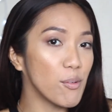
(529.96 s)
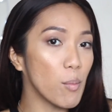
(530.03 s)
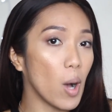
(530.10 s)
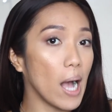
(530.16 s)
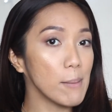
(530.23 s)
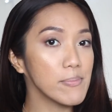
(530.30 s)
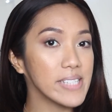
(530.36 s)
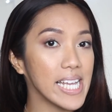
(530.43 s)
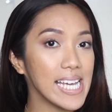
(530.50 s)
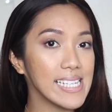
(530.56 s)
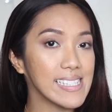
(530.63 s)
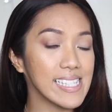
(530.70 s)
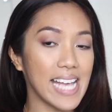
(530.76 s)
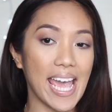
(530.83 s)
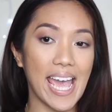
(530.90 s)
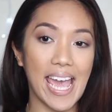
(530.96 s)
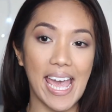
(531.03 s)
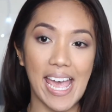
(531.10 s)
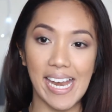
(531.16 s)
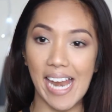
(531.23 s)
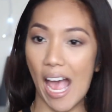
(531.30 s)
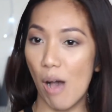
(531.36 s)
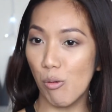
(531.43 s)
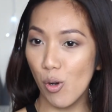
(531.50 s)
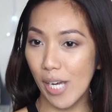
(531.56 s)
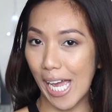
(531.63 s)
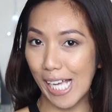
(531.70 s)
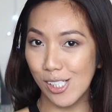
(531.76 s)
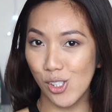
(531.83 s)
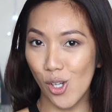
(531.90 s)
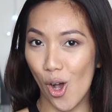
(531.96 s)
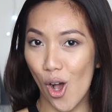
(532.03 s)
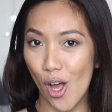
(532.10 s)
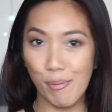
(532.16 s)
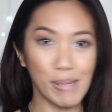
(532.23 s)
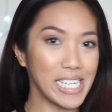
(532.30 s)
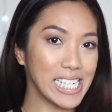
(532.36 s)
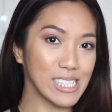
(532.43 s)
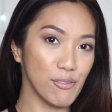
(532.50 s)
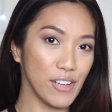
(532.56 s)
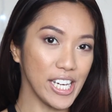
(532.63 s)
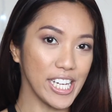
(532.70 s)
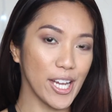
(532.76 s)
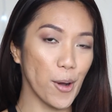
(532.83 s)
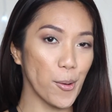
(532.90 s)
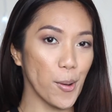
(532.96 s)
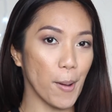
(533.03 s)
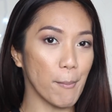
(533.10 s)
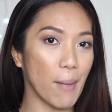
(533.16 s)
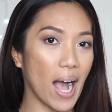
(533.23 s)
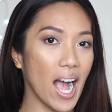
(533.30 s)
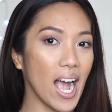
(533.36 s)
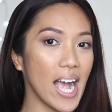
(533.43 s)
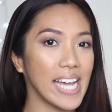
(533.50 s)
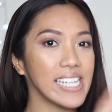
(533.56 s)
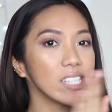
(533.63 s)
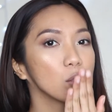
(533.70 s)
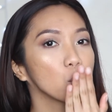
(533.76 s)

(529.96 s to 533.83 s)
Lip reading: for more updates, and I will catch you on my next video. Bye!